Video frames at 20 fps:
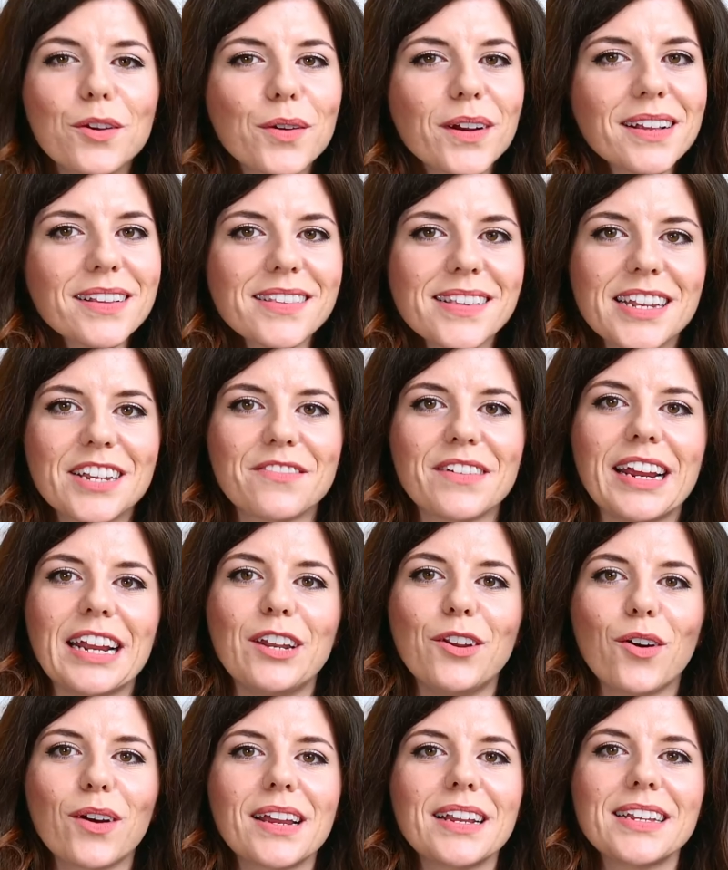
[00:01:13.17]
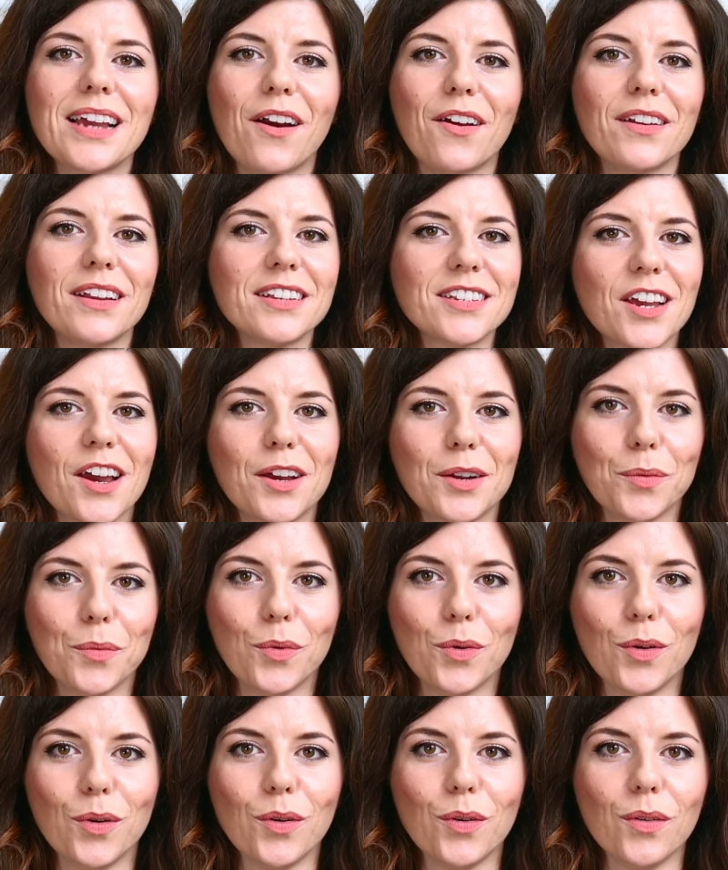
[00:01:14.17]
you're considering knocking down an internal
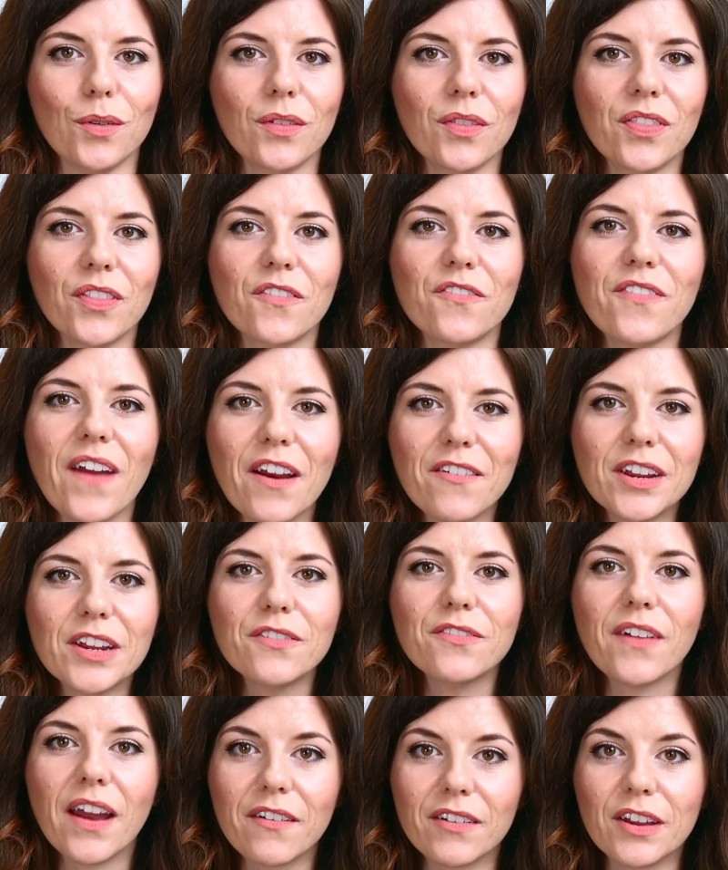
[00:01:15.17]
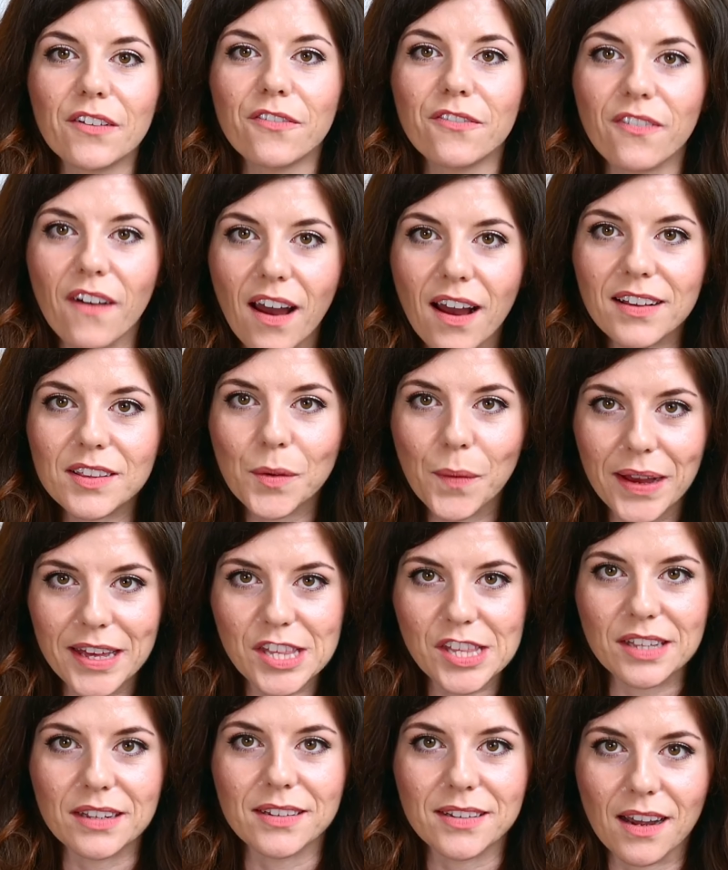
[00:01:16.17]
wall, the very, very first
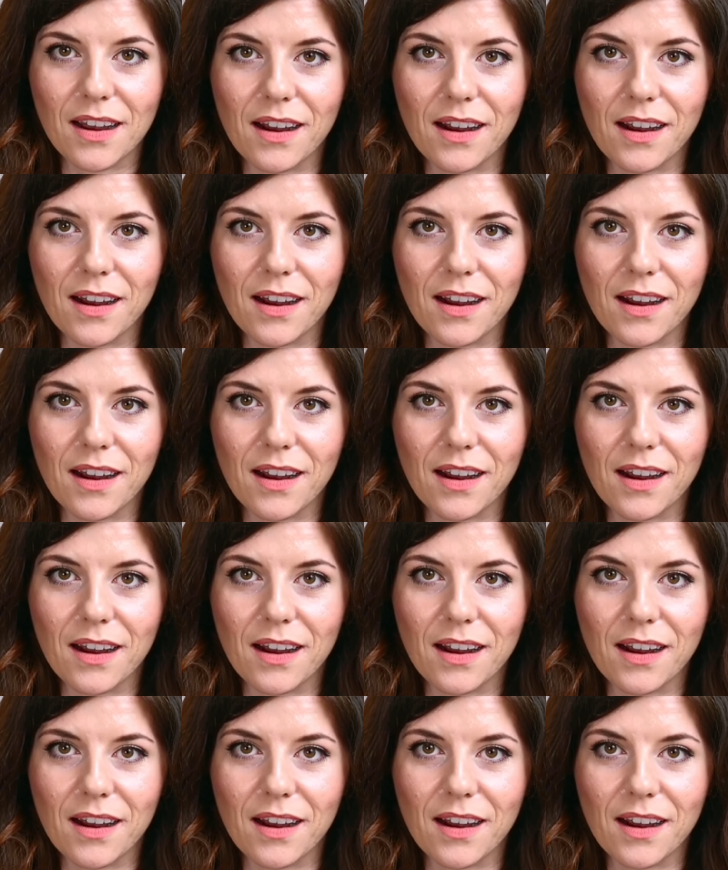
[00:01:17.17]
question to